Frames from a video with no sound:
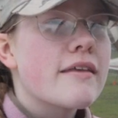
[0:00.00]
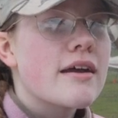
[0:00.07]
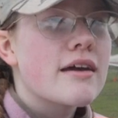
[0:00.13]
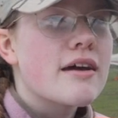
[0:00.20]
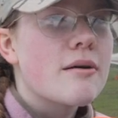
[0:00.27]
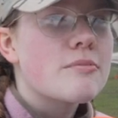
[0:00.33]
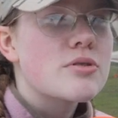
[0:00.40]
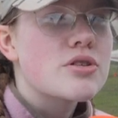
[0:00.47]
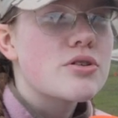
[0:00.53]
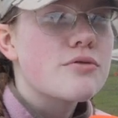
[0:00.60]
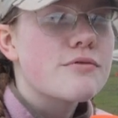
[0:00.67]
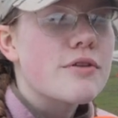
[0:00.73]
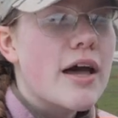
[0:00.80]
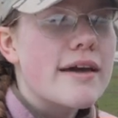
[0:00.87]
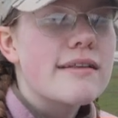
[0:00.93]
that I come to,
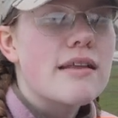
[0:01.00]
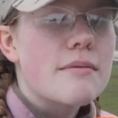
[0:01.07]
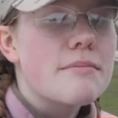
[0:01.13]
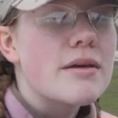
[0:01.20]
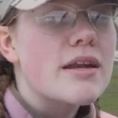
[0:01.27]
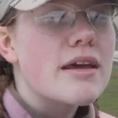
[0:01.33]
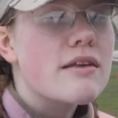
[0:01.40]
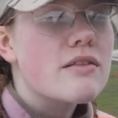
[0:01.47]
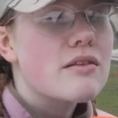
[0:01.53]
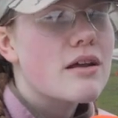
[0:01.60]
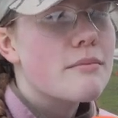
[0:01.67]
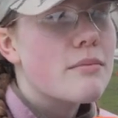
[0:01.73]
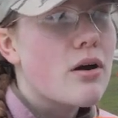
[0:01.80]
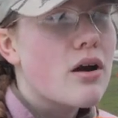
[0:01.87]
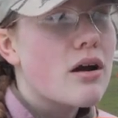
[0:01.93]
flying club meetings that
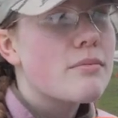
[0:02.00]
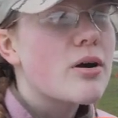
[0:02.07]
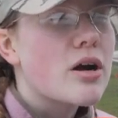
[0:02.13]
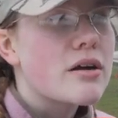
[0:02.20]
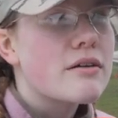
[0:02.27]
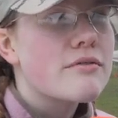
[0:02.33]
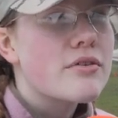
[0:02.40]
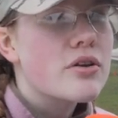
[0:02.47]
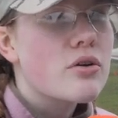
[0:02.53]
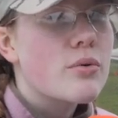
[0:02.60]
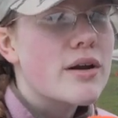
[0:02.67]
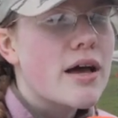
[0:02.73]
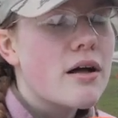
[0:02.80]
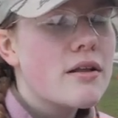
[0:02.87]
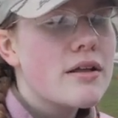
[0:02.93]
I'm a part of in
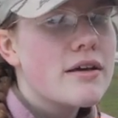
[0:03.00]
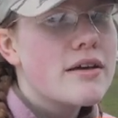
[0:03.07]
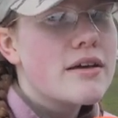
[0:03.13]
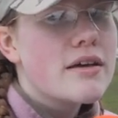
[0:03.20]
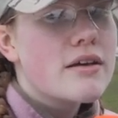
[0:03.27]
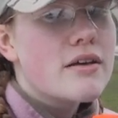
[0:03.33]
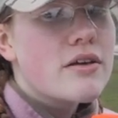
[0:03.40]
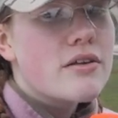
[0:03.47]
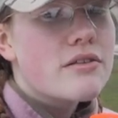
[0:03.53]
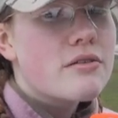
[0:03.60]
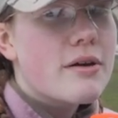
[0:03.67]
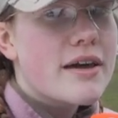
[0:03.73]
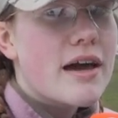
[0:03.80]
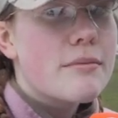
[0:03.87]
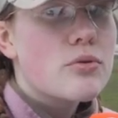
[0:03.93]
Quesnel.
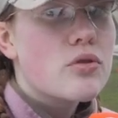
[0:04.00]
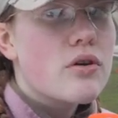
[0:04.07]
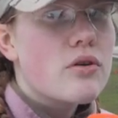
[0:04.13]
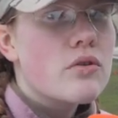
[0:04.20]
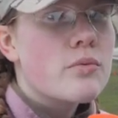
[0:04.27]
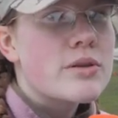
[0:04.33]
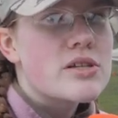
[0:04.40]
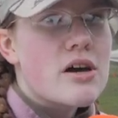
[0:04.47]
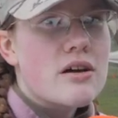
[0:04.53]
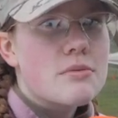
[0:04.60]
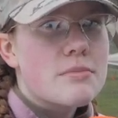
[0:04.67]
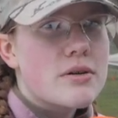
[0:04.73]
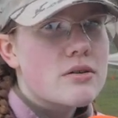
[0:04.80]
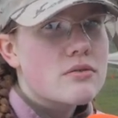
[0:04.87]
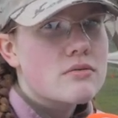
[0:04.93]
So I come to those. We talk
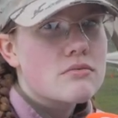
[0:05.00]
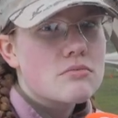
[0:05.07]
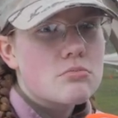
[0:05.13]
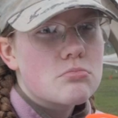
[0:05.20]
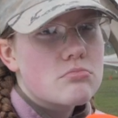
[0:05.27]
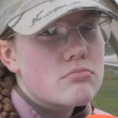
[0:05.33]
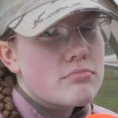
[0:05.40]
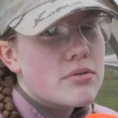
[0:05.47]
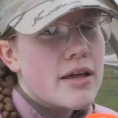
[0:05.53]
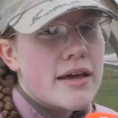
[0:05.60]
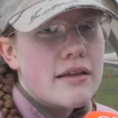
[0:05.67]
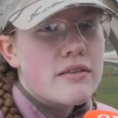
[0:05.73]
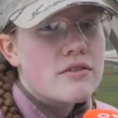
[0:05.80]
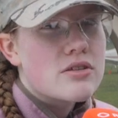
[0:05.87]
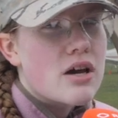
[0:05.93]
about
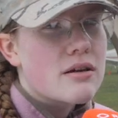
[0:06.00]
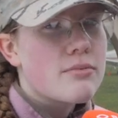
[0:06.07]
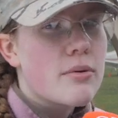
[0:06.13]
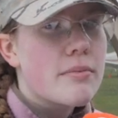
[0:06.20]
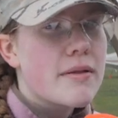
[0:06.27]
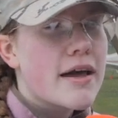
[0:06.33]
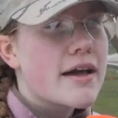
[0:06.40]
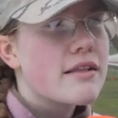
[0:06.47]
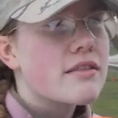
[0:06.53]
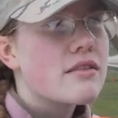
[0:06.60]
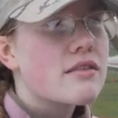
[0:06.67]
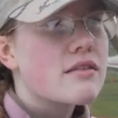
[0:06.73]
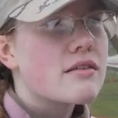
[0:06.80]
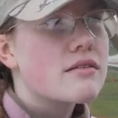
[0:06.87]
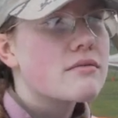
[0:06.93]
planes and talk about
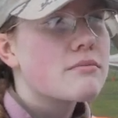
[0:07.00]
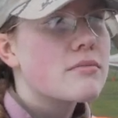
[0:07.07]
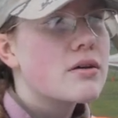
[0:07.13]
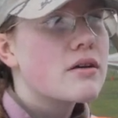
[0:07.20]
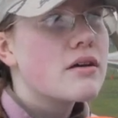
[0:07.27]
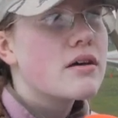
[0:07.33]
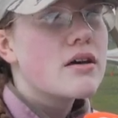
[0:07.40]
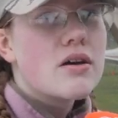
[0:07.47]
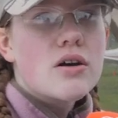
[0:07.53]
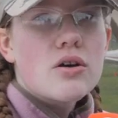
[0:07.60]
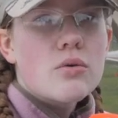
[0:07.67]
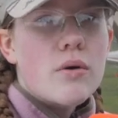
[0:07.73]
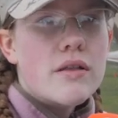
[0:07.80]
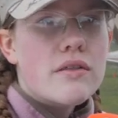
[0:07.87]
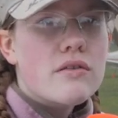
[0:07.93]
plans, and
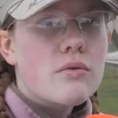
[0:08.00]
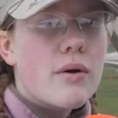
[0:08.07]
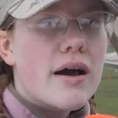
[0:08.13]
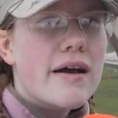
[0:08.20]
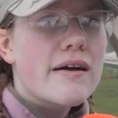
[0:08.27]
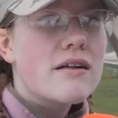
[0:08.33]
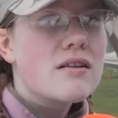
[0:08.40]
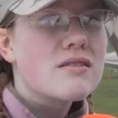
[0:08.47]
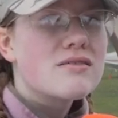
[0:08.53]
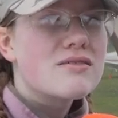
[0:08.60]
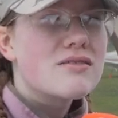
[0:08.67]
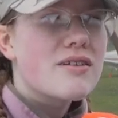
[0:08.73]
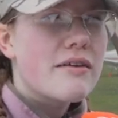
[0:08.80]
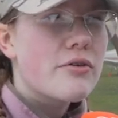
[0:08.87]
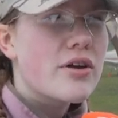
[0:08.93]
once in a while,
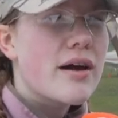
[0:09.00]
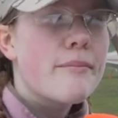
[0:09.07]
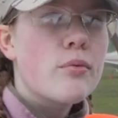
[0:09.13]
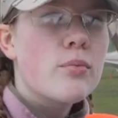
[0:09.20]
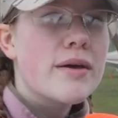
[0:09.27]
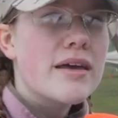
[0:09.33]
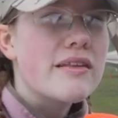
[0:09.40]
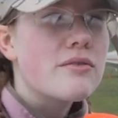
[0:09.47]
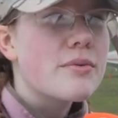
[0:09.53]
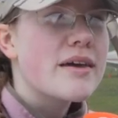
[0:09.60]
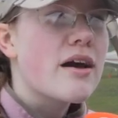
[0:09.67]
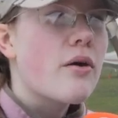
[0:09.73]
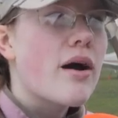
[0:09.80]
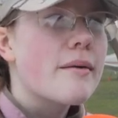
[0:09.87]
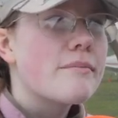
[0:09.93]
every couple weeks, we
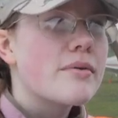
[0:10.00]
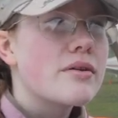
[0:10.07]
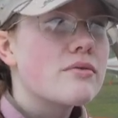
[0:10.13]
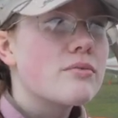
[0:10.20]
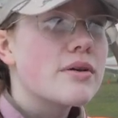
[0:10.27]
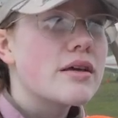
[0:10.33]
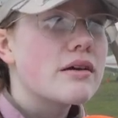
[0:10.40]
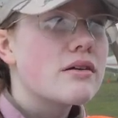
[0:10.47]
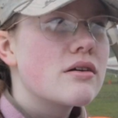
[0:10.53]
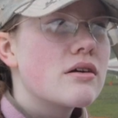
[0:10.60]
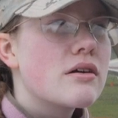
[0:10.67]
go up and we